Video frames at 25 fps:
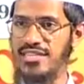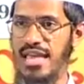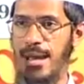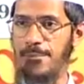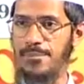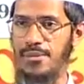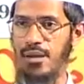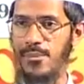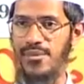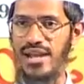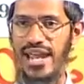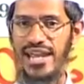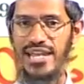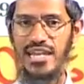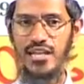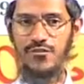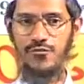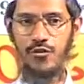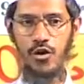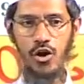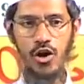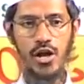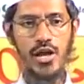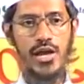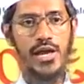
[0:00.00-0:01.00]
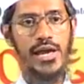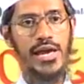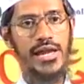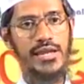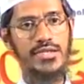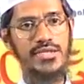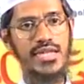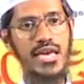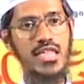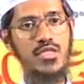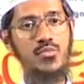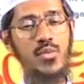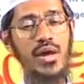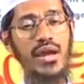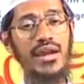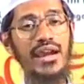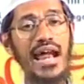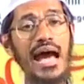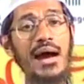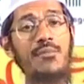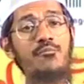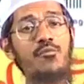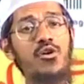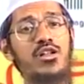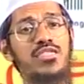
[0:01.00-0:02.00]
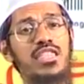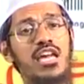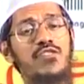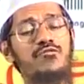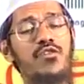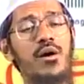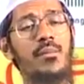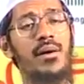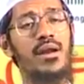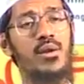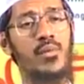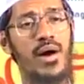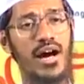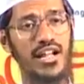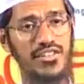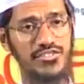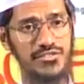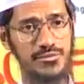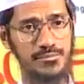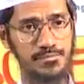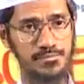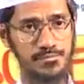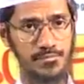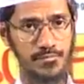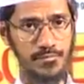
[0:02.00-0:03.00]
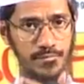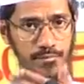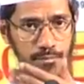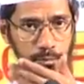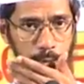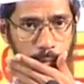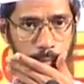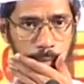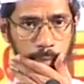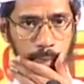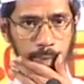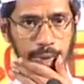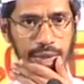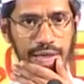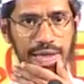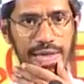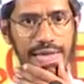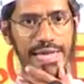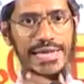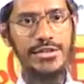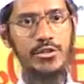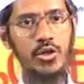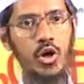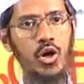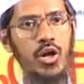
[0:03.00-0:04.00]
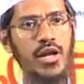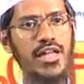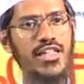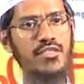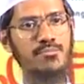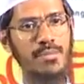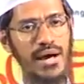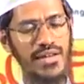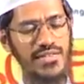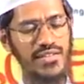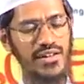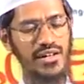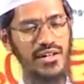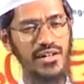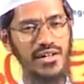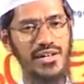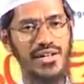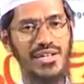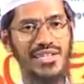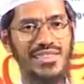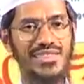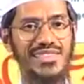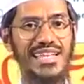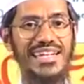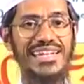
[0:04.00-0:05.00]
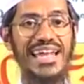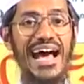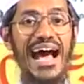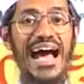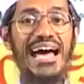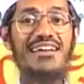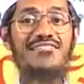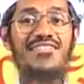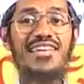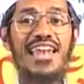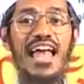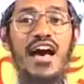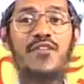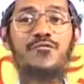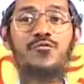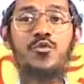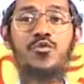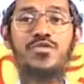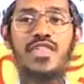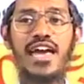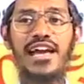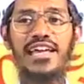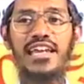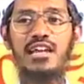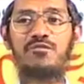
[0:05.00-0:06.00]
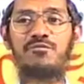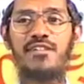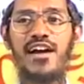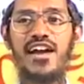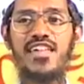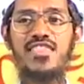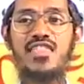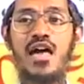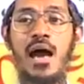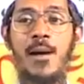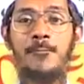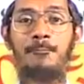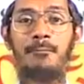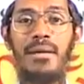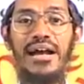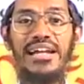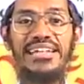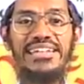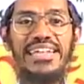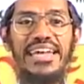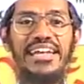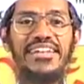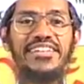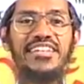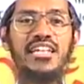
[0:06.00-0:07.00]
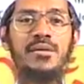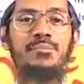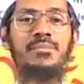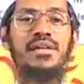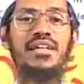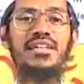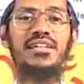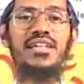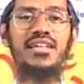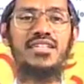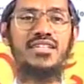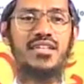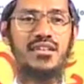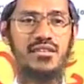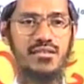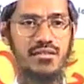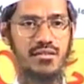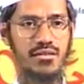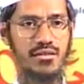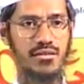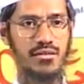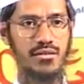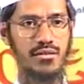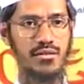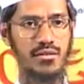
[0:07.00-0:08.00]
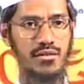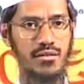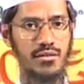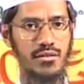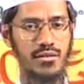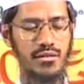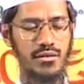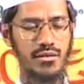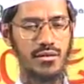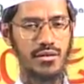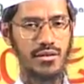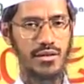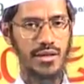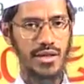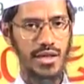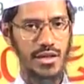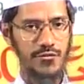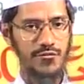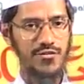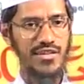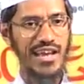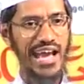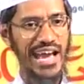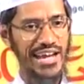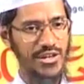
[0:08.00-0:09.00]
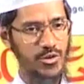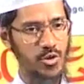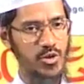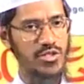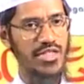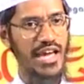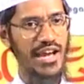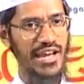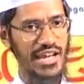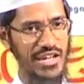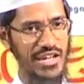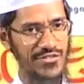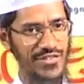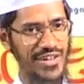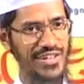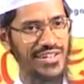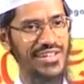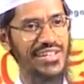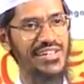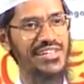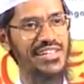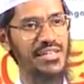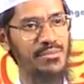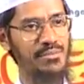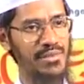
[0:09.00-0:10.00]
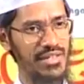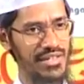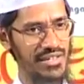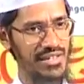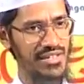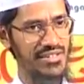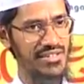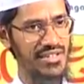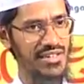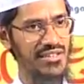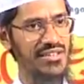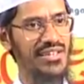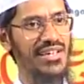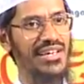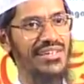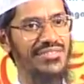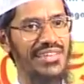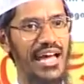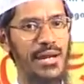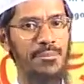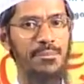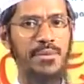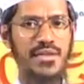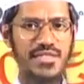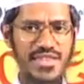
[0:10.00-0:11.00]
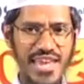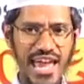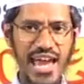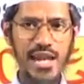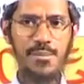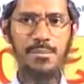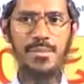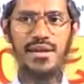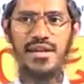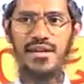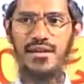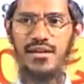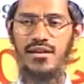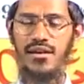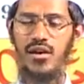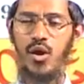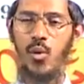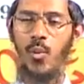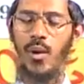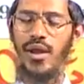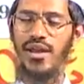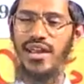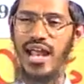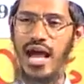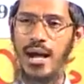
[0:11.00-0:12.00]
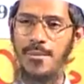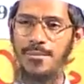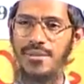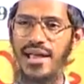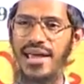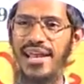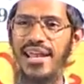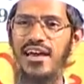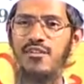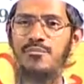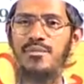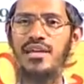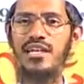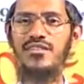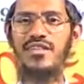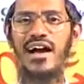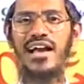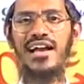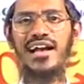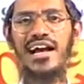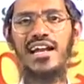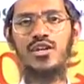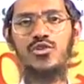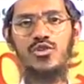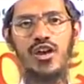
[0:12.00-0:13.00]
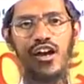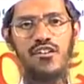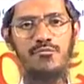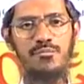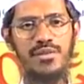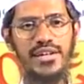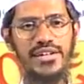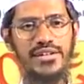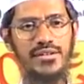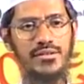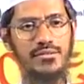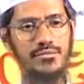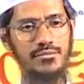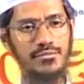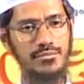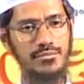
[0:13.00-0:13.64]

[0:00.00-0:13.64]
chapter number 94, it says when Ram was sent for Banvas, he told his mother that I will have to sacrifice my tasty meat dishes. If he had to sacrifice tasty meat dishes, that means he had meat. When Ram can have meat, why can't you have meat?